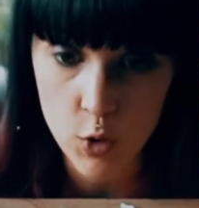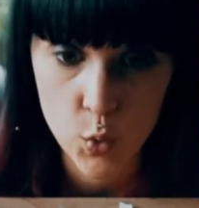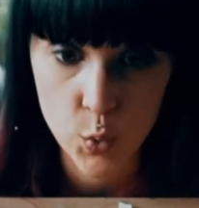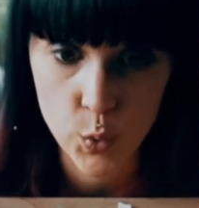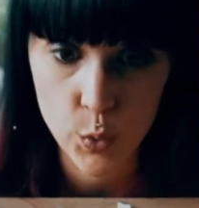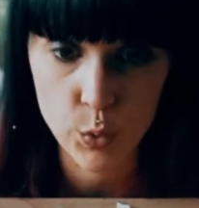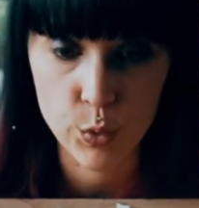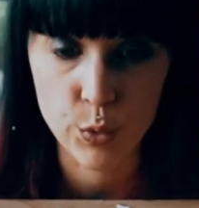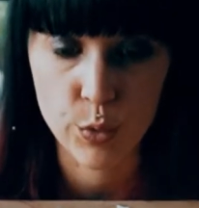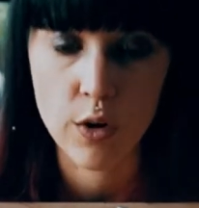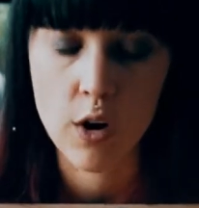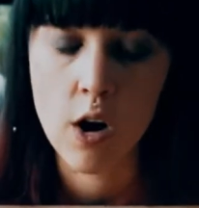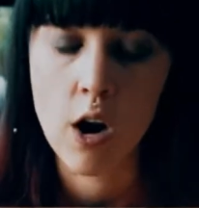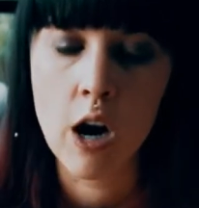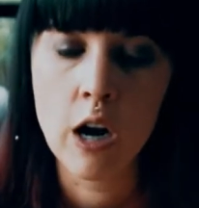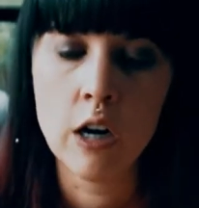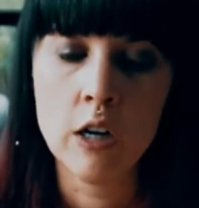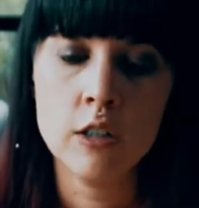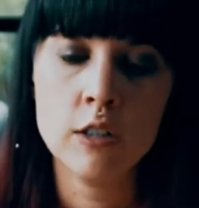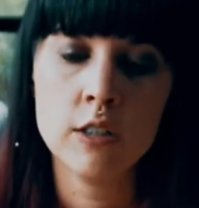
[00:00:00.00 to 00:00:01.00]
Whew.
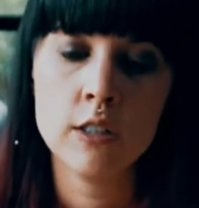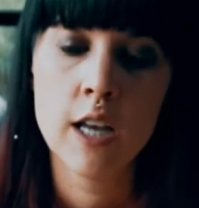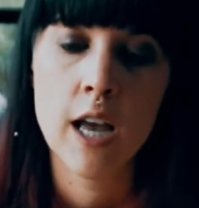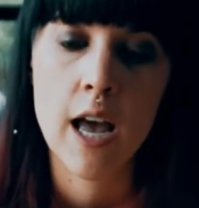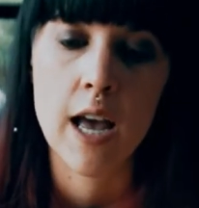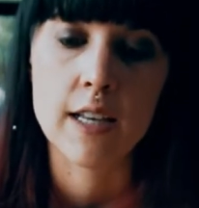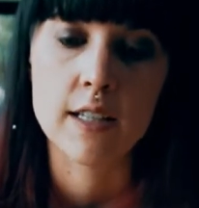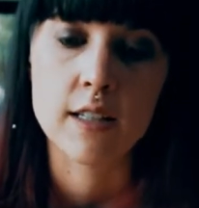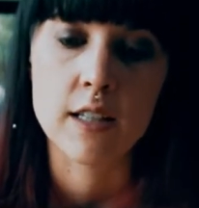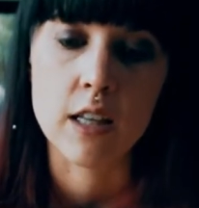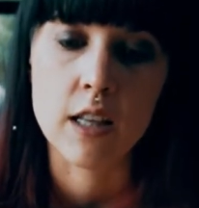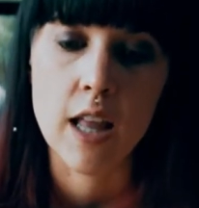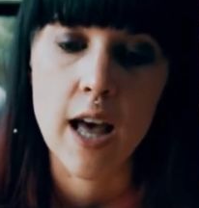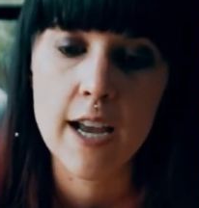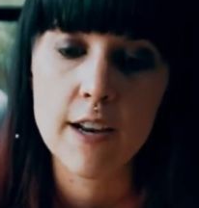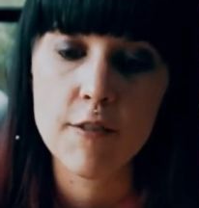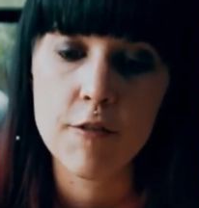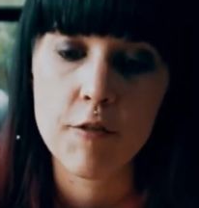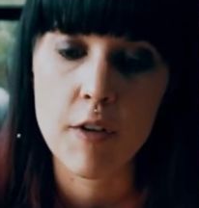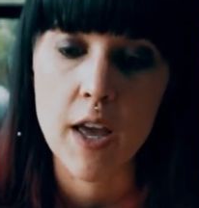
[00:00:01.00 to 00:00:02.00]
As the
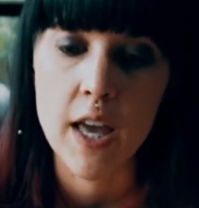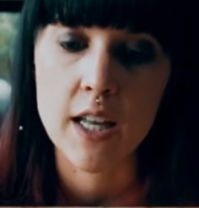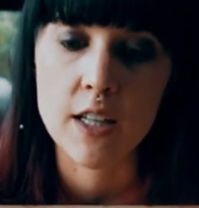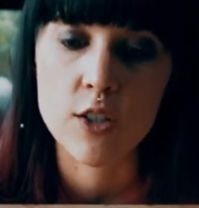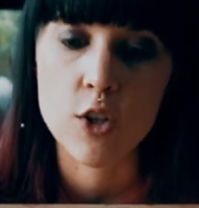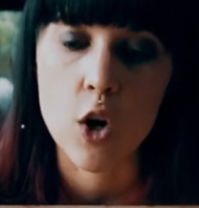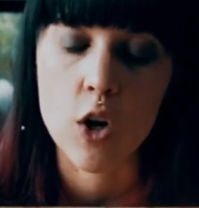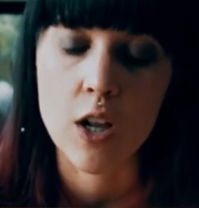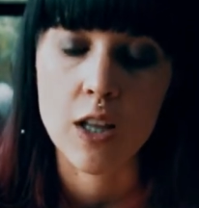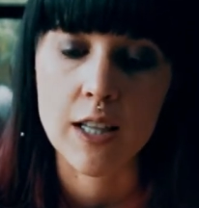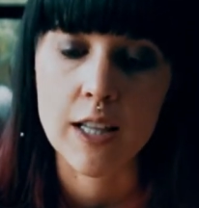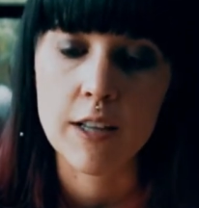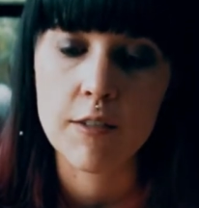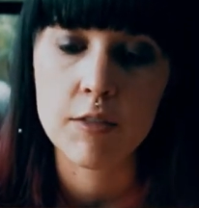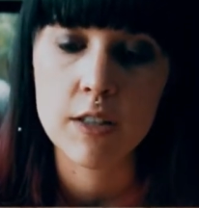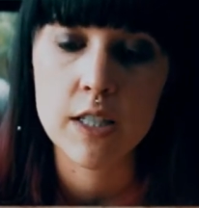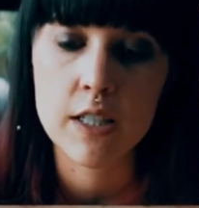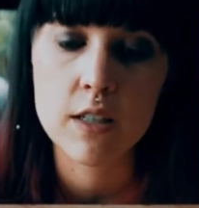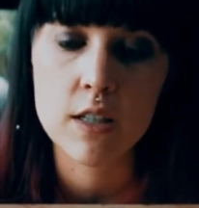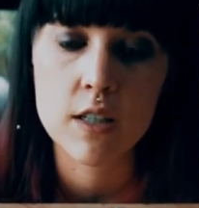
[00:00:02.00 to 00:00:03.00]
light fades on a
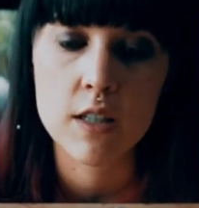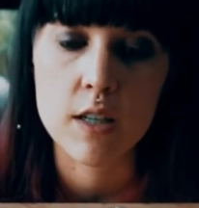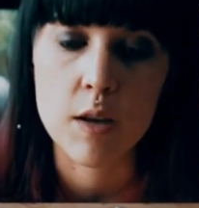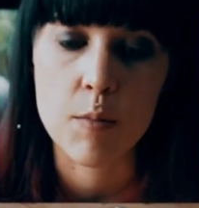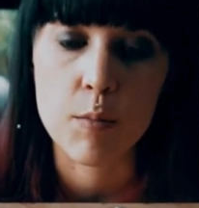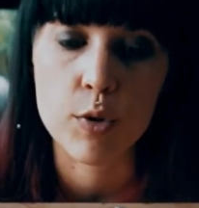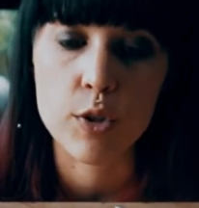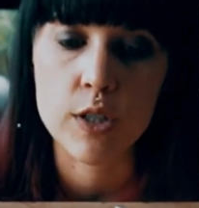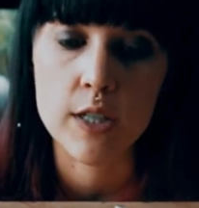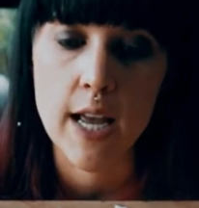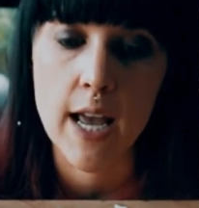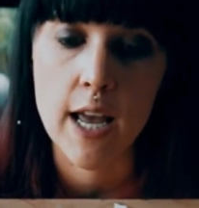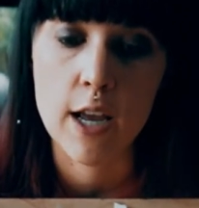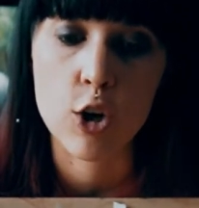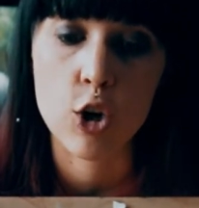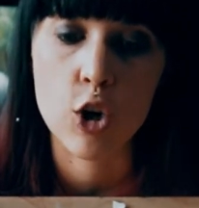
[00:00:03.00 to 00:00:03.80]
leafless December day, her